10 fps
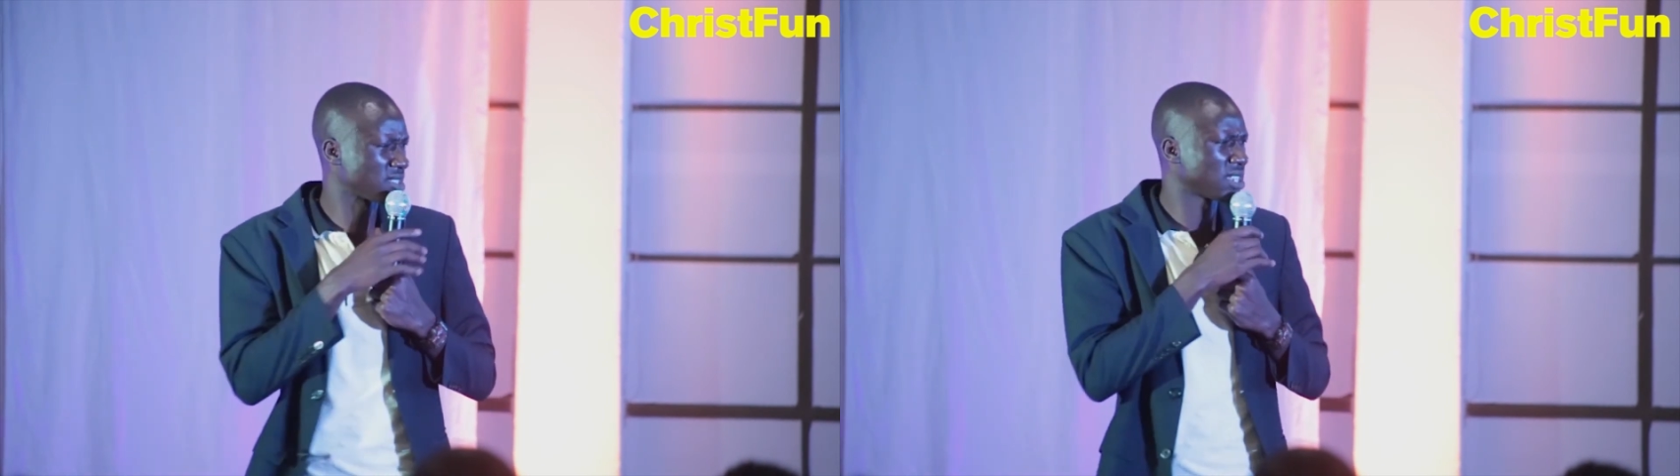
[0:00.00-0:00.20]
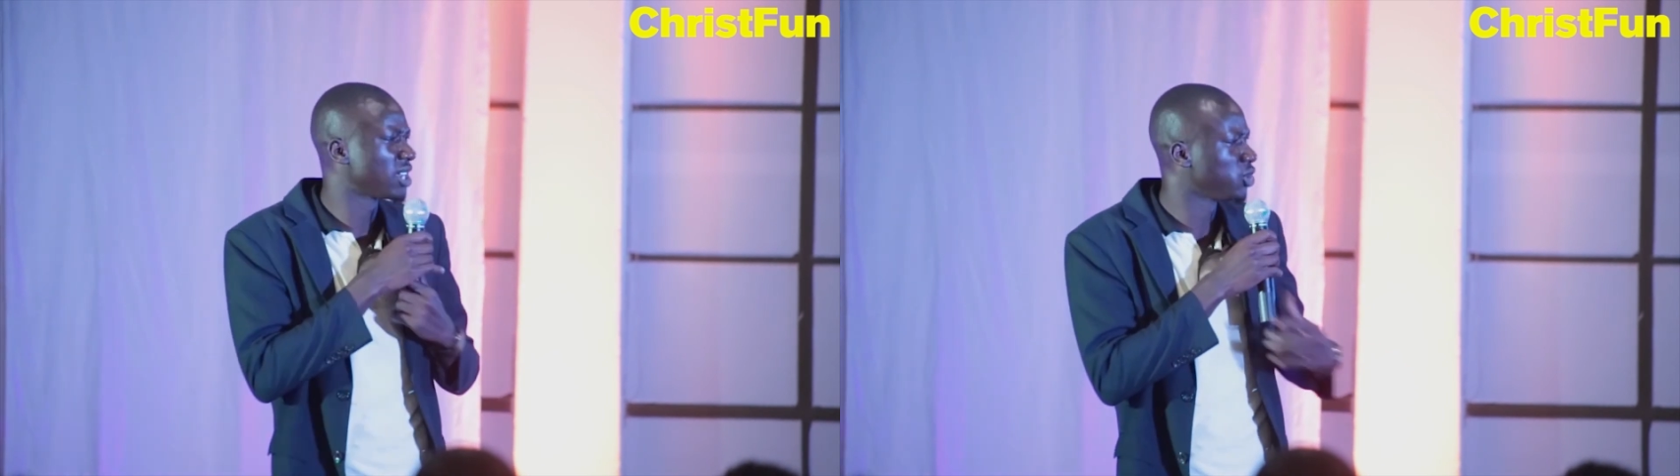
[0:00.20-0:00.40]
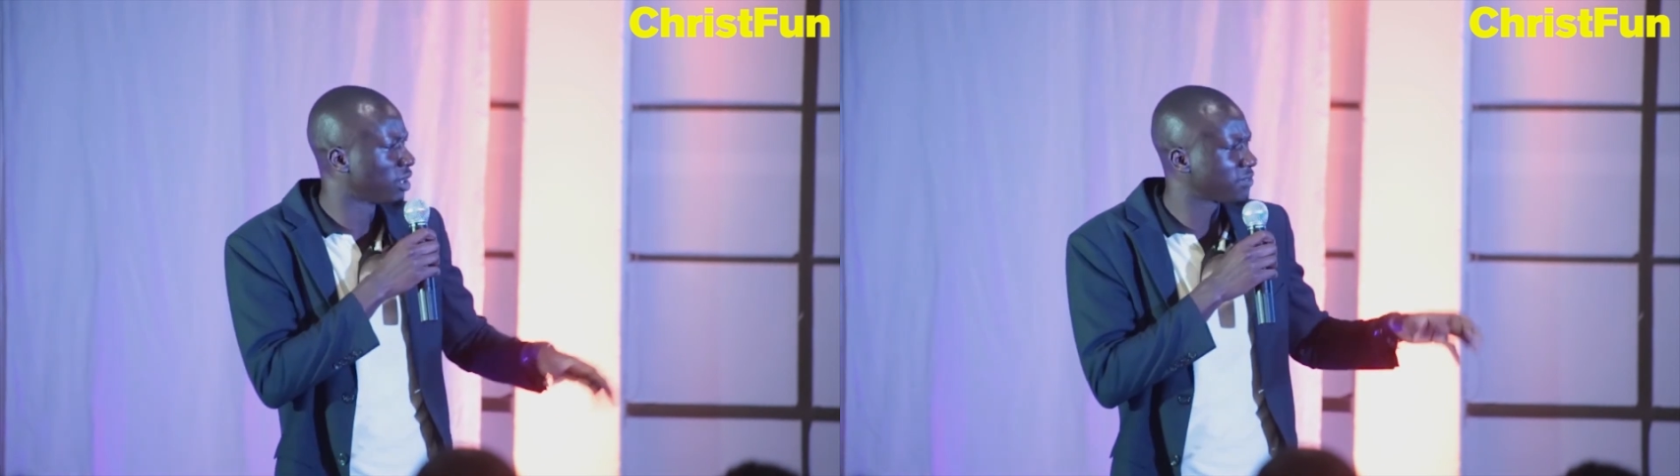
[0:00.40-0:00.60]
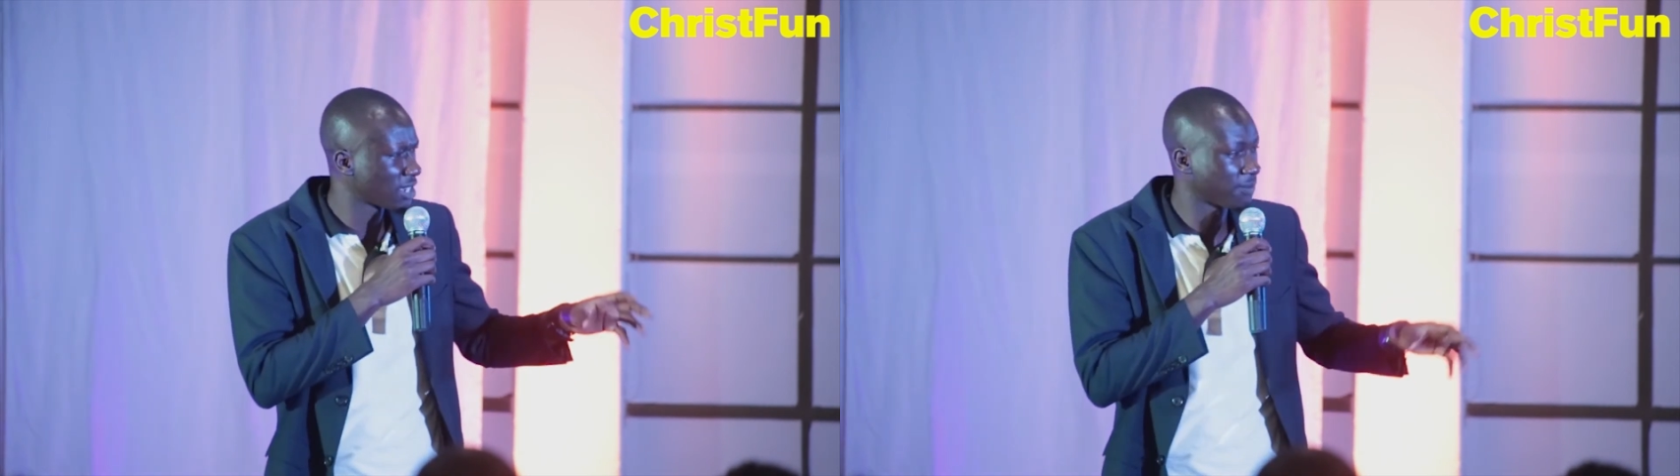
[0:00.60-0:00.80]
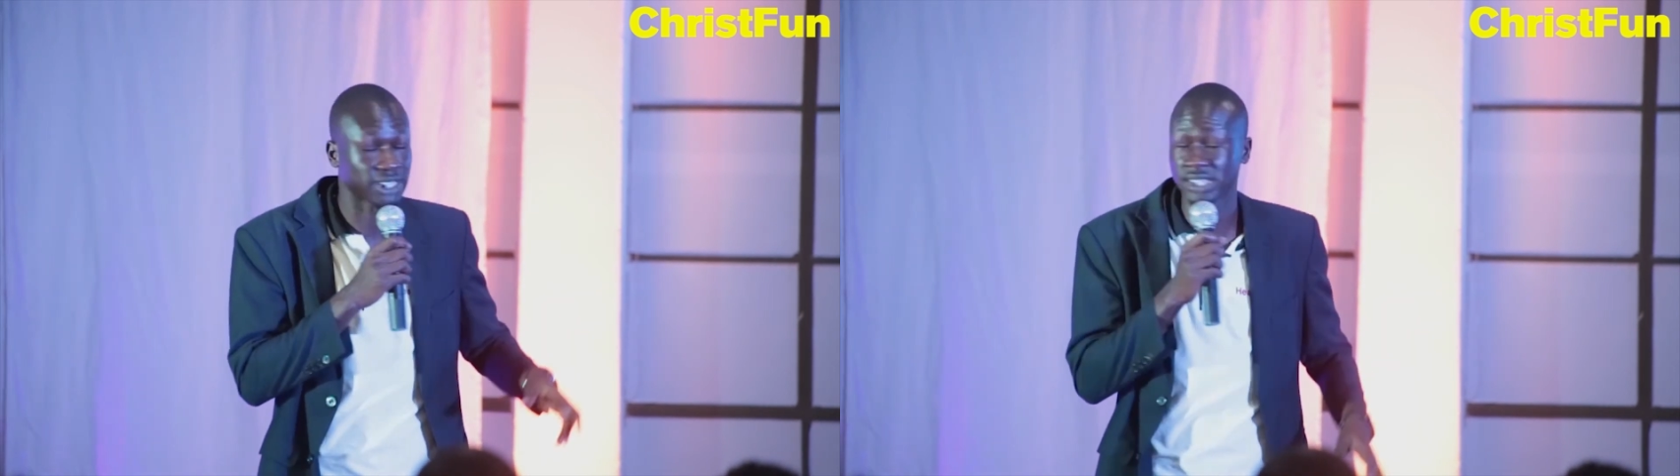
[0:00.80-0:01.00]
son, you have
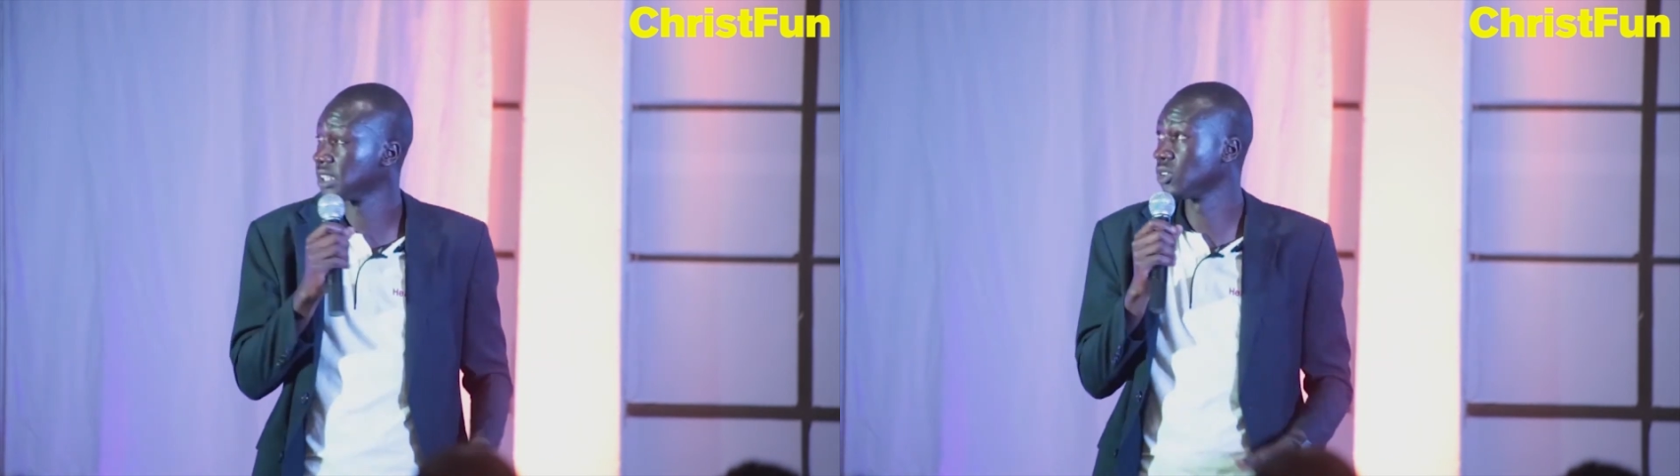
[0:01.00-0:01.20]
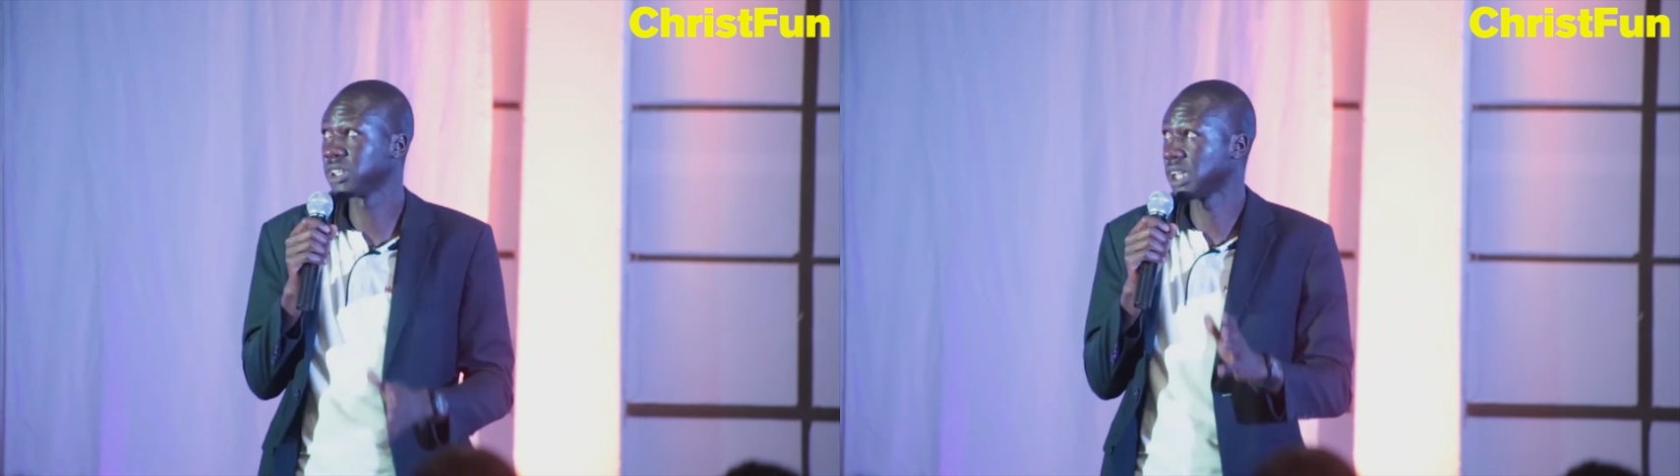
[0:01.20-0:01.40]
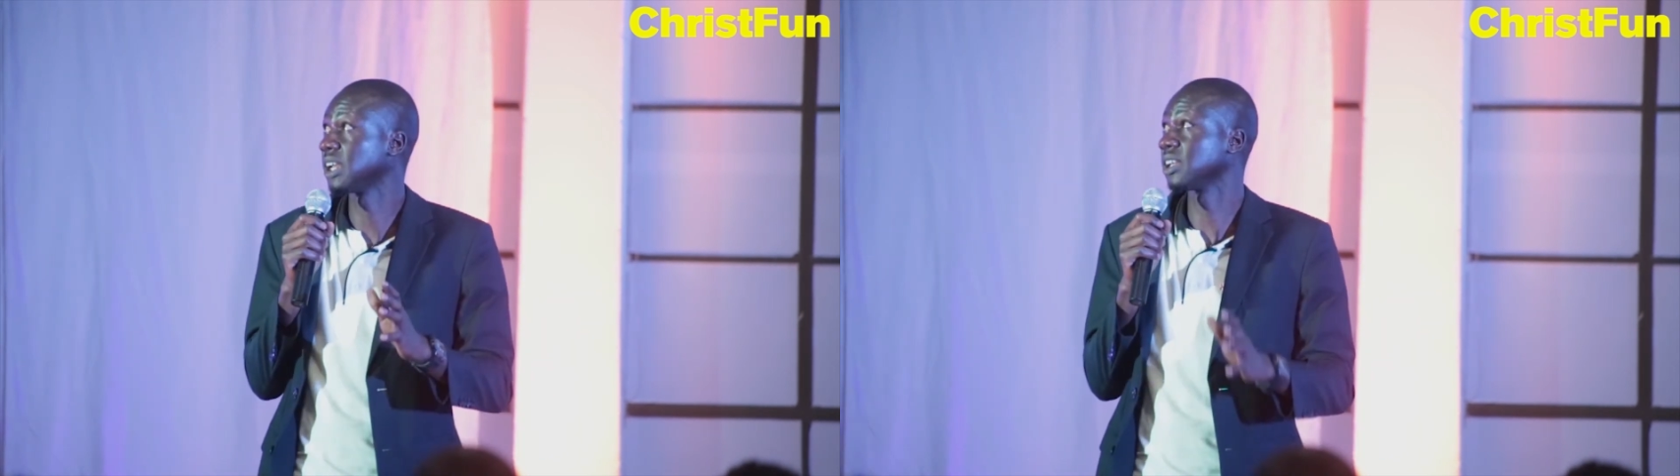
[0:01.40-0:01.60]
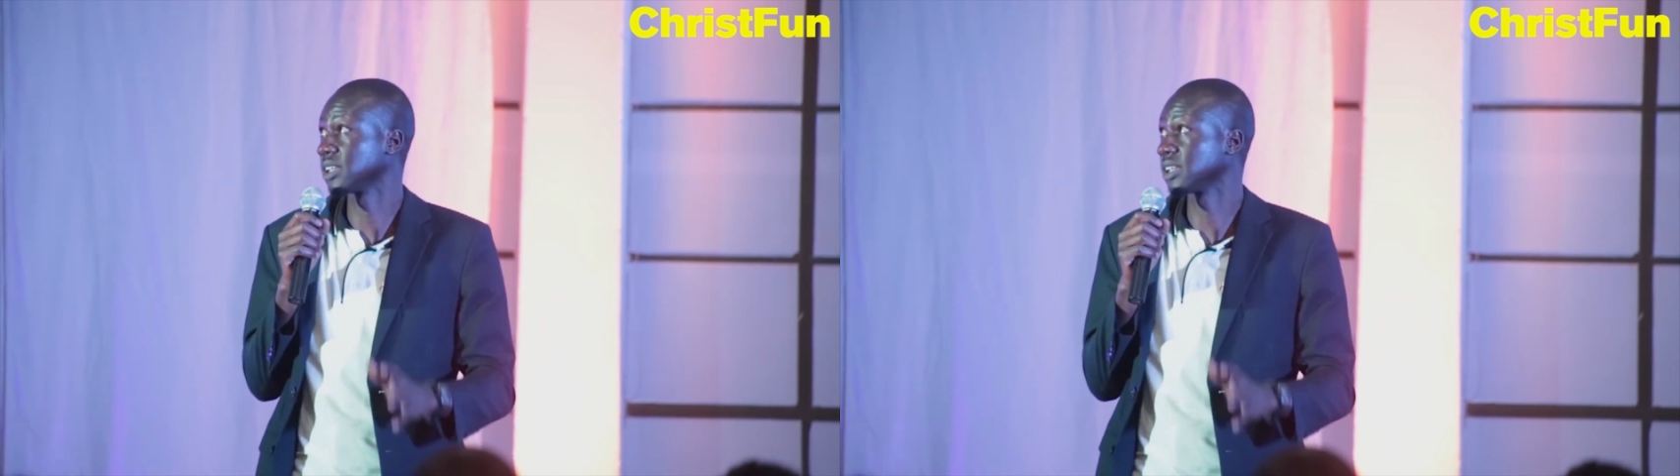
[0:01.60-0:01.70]
suffered. I said, really? I